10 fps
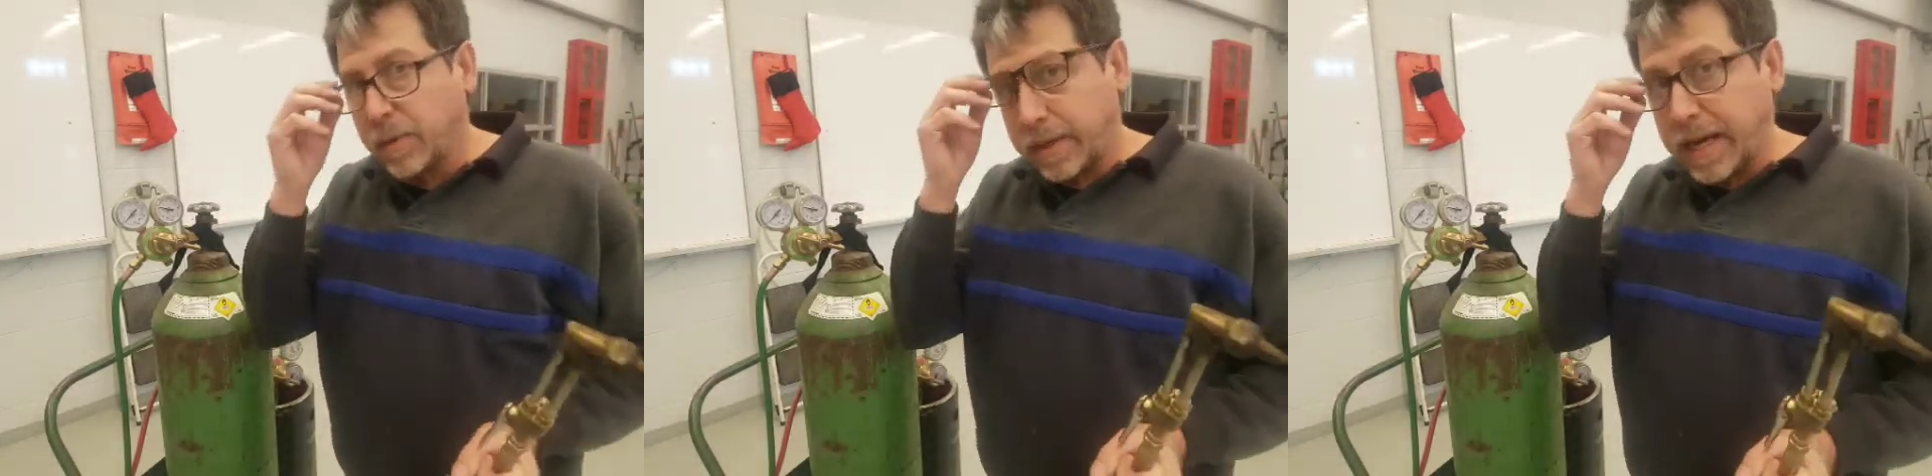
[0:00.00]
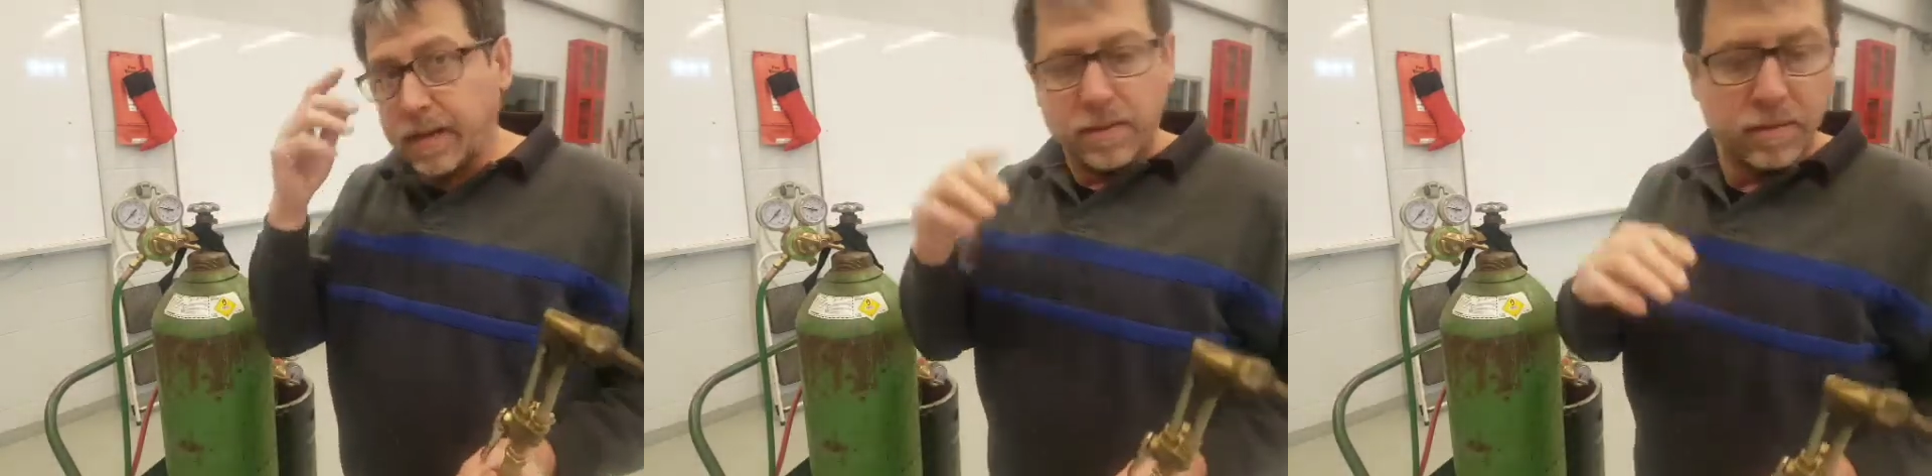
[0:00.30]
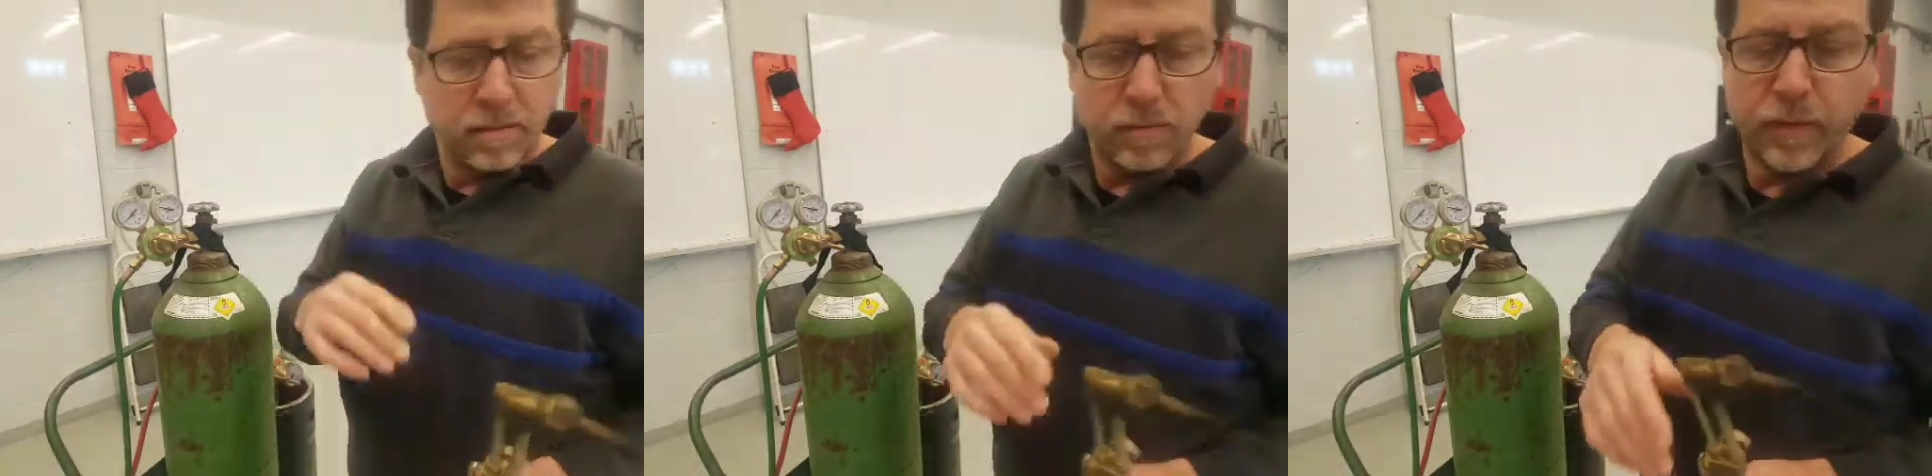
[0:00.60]
we're
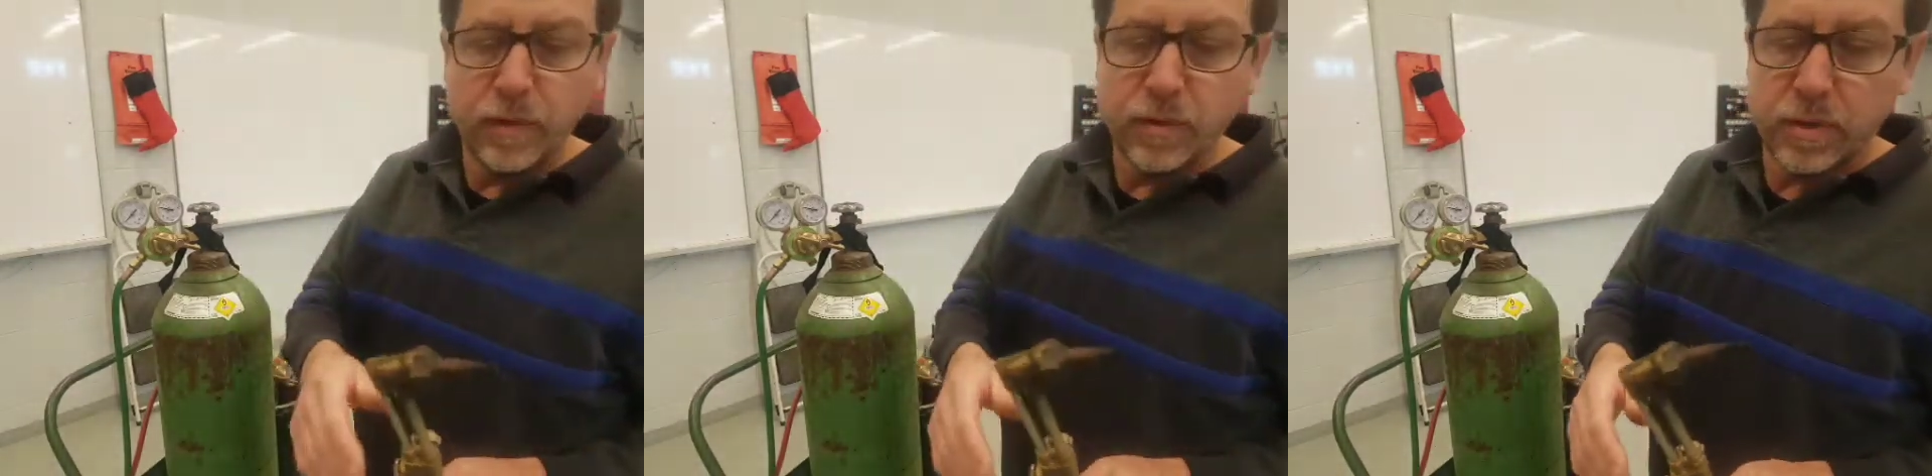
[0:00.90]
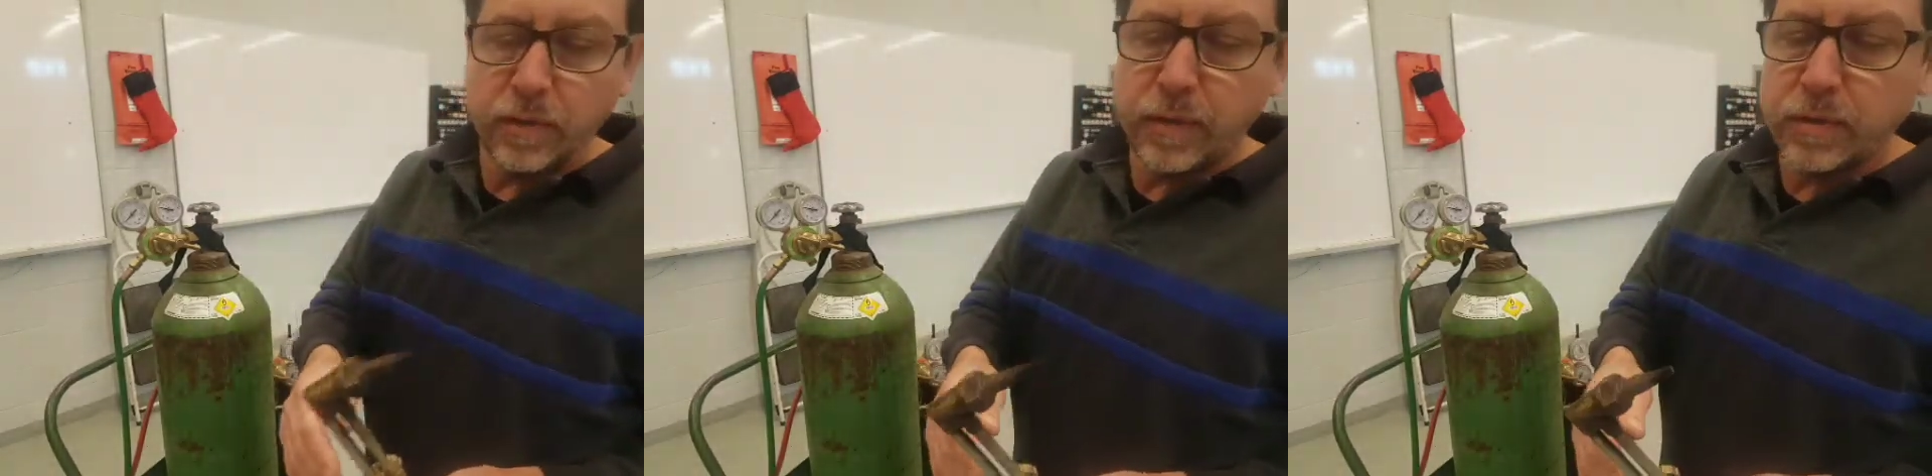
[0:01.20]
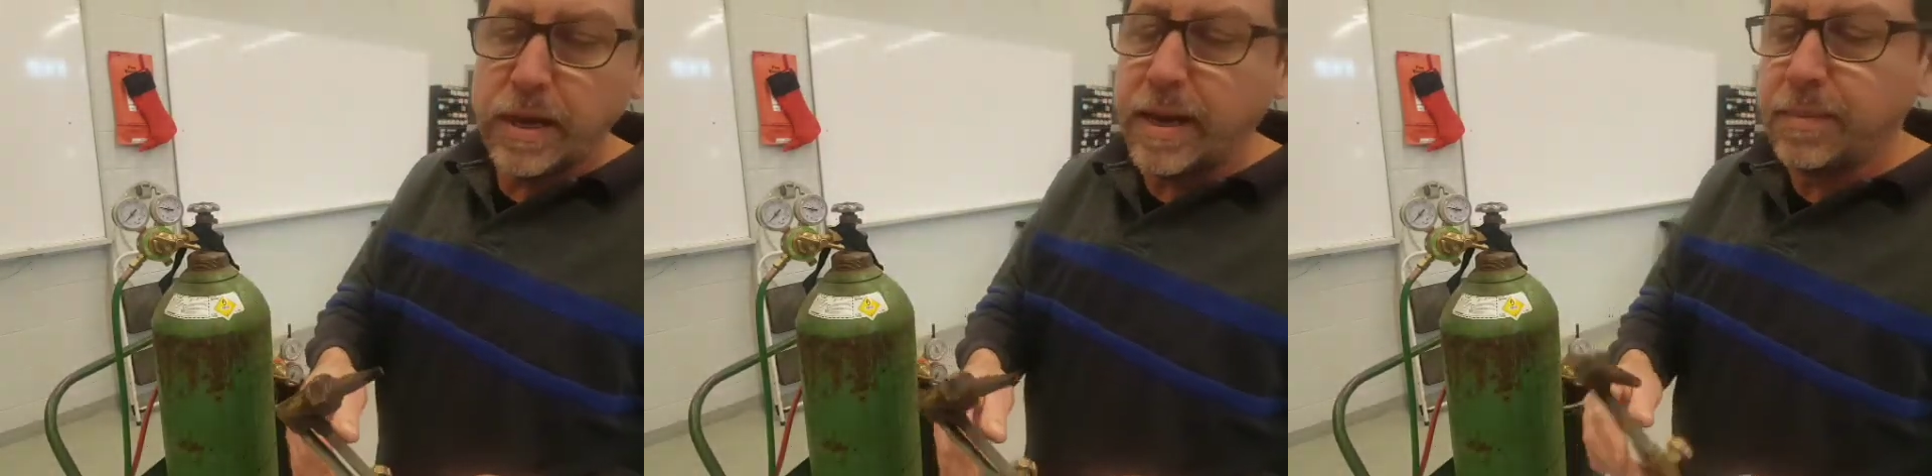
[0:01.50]
done. We've used it a few
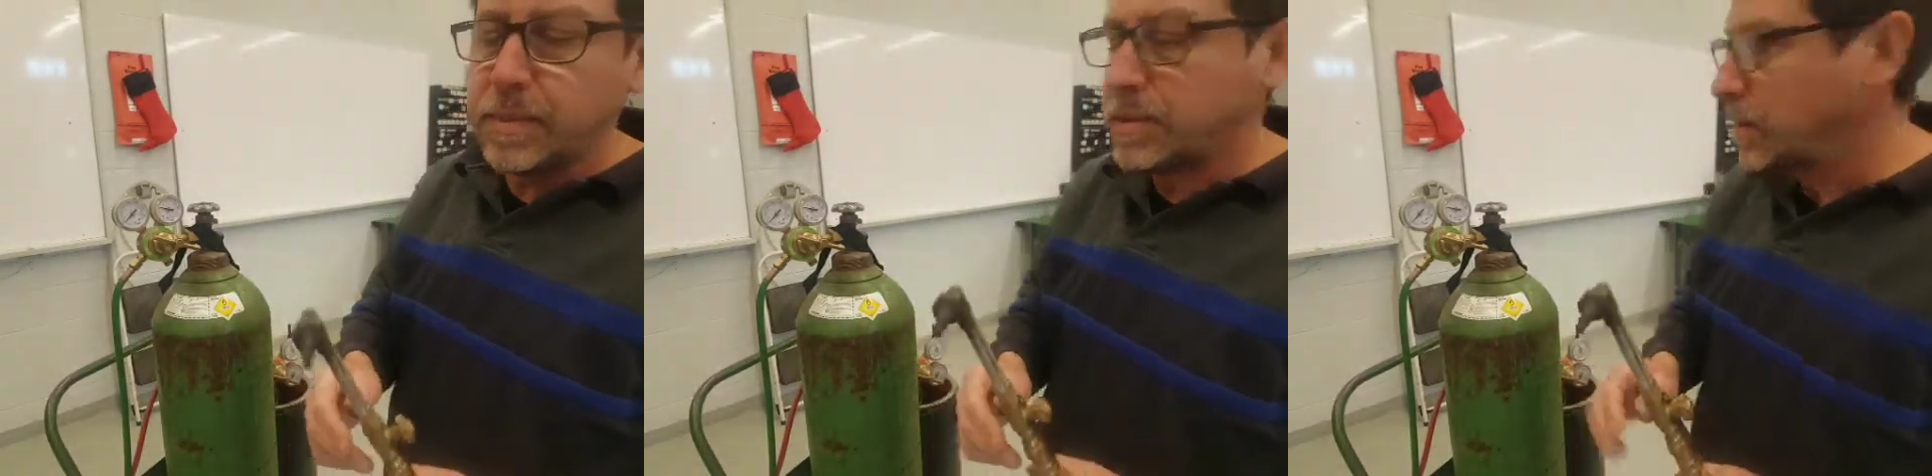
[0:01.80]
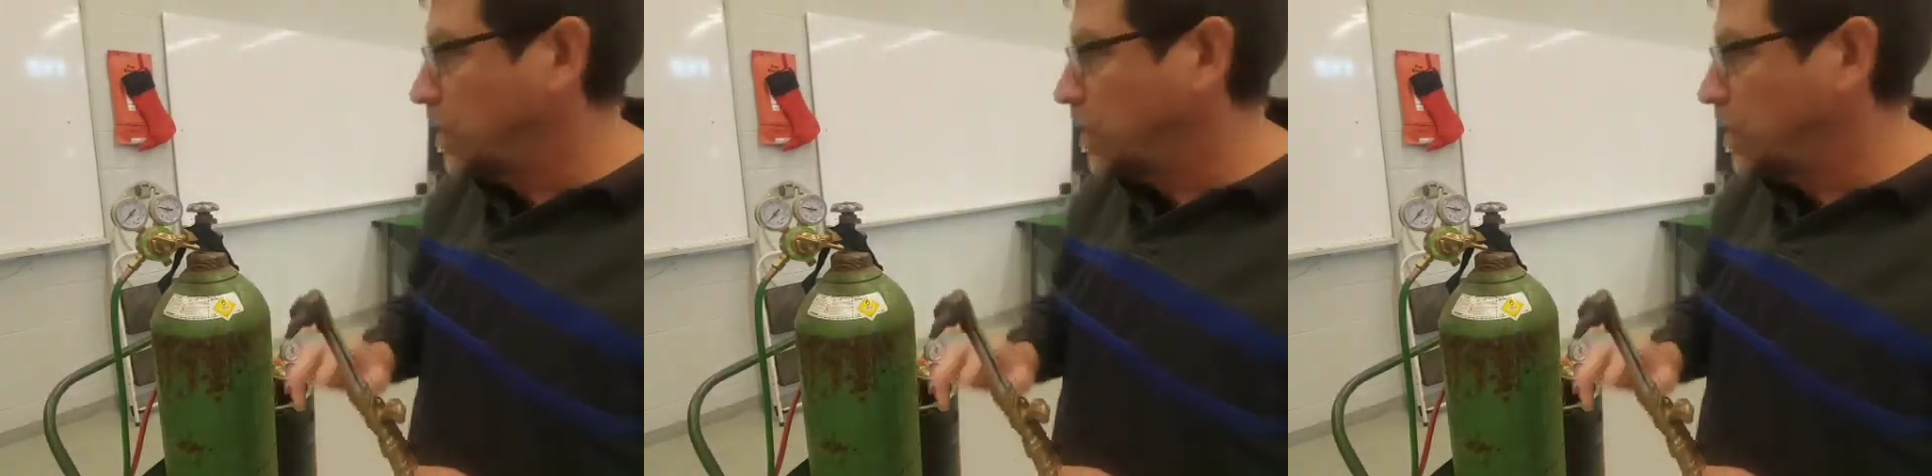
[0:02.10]
times.